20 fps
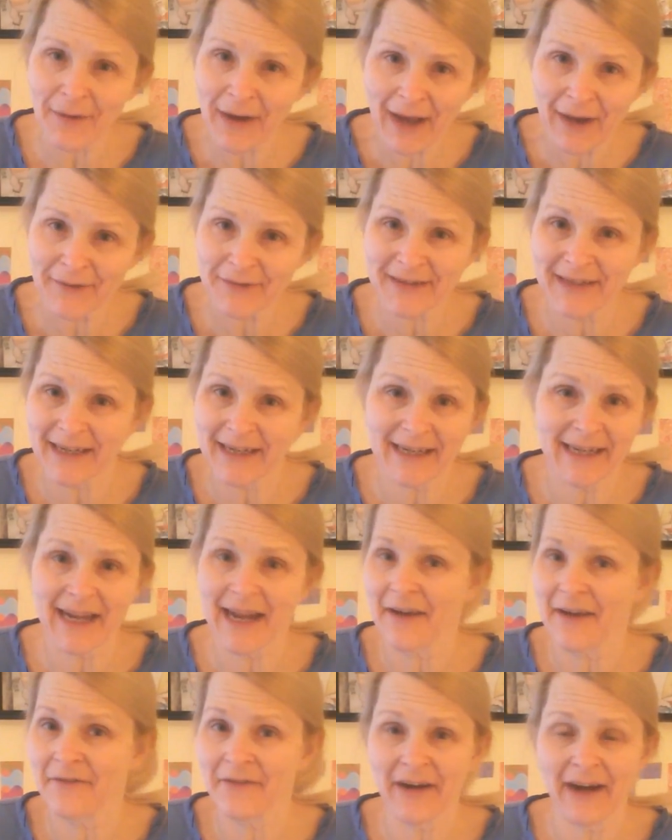go out to eat
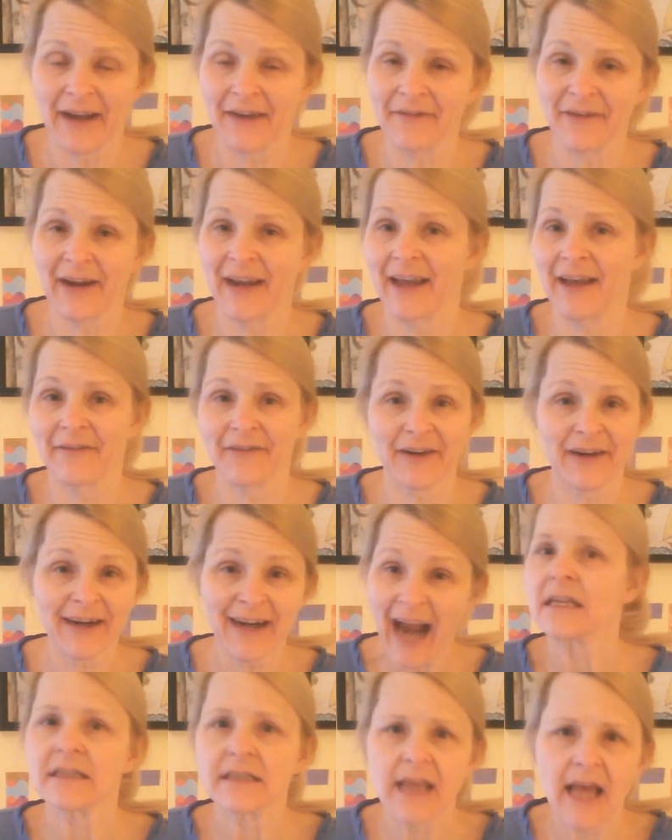ever,
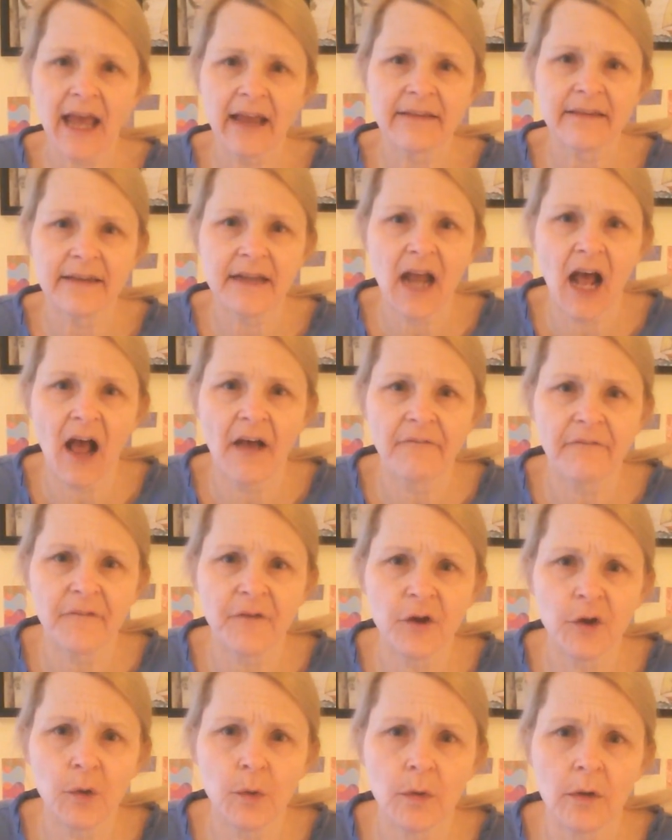because that's not
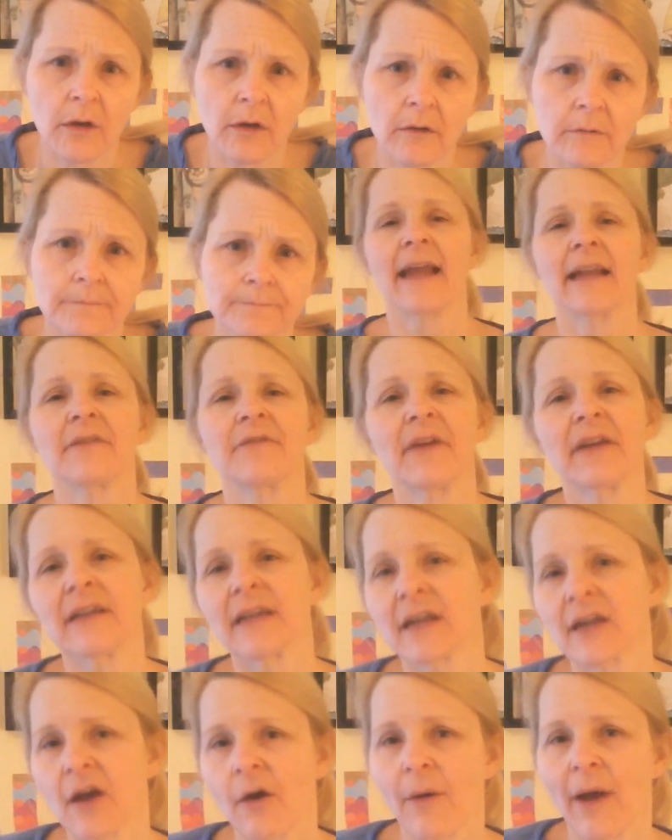frugal. And if I
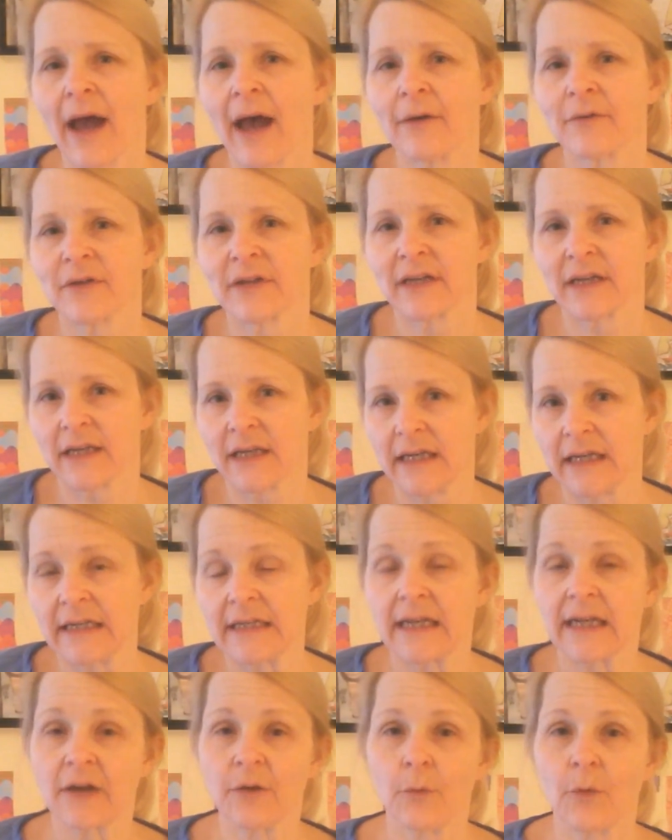did go out to
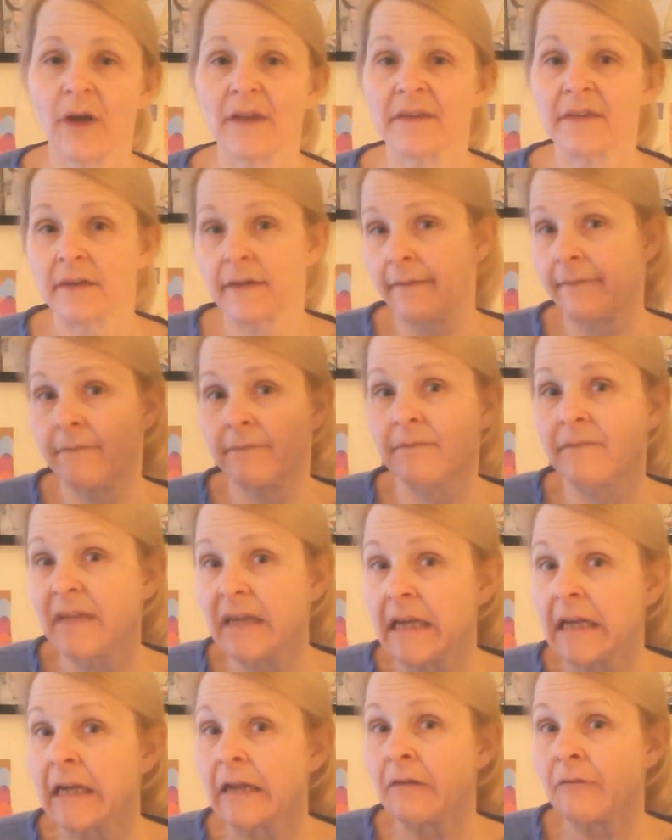eat and it wasn't a
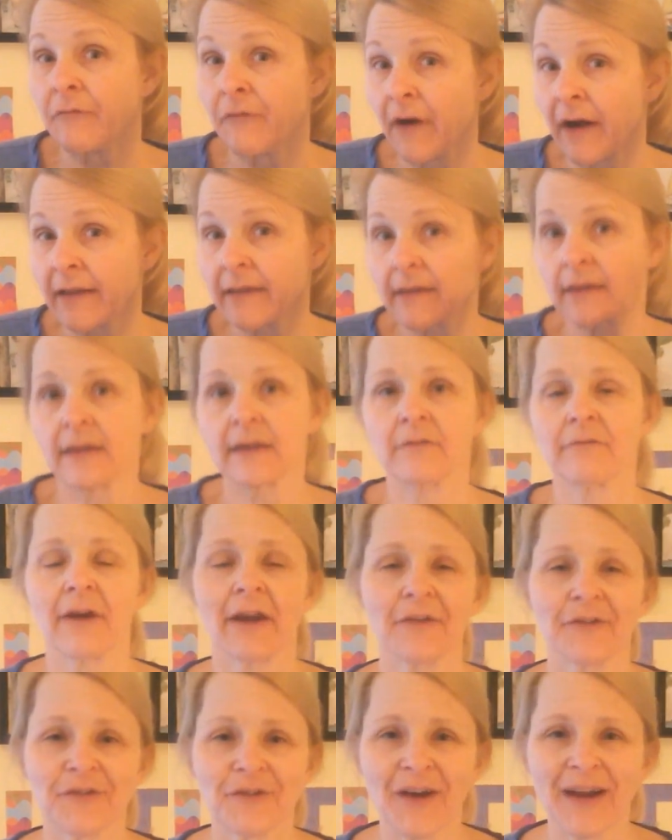vegan-friendly
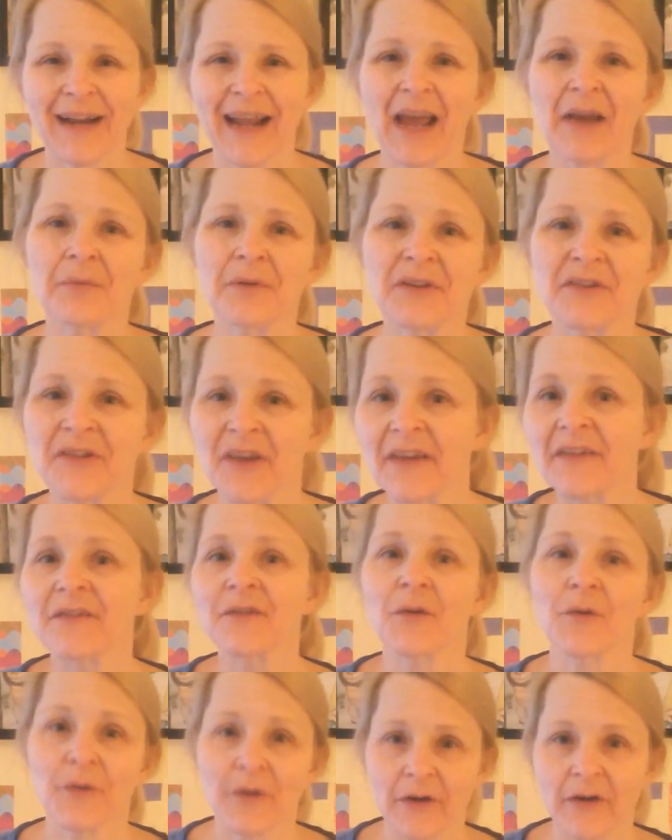restaurant, I would
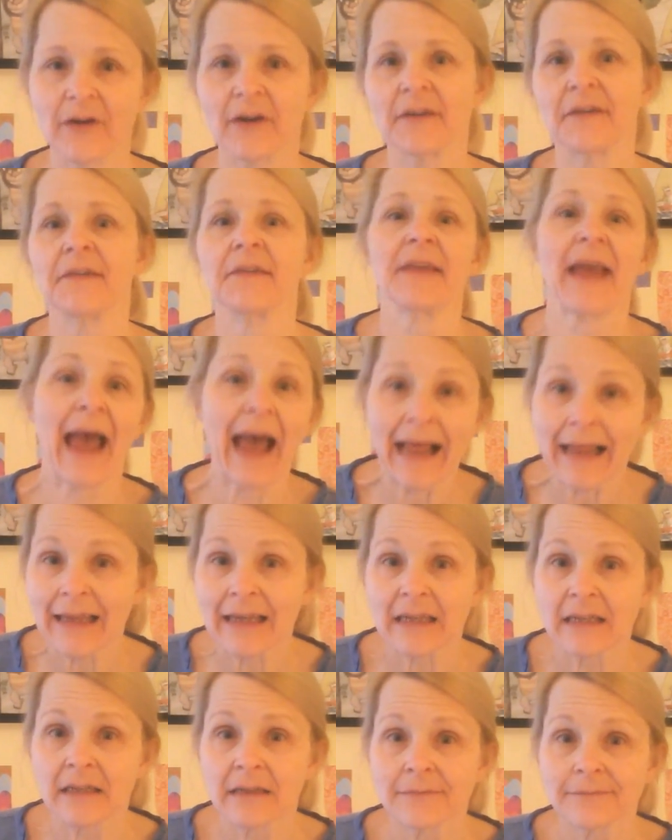just order a
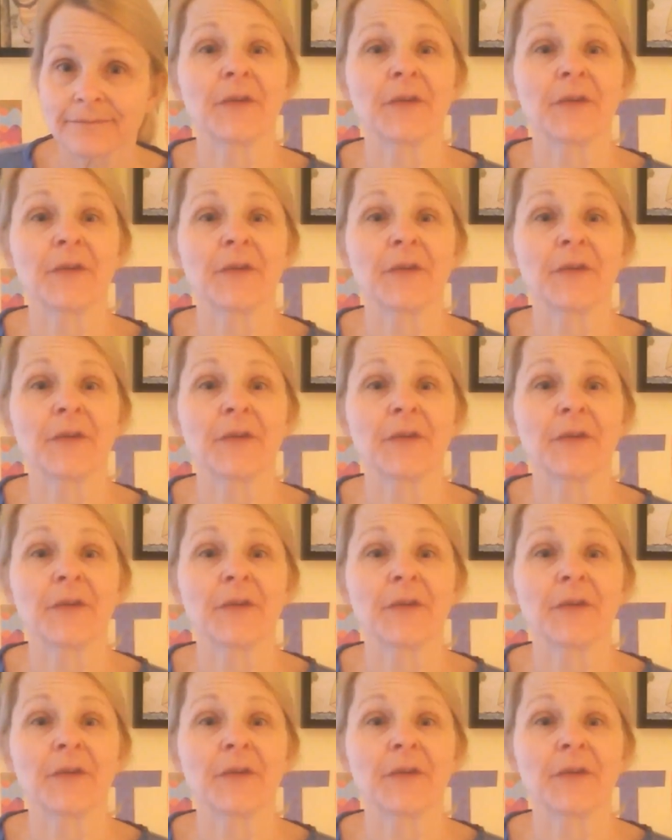salad.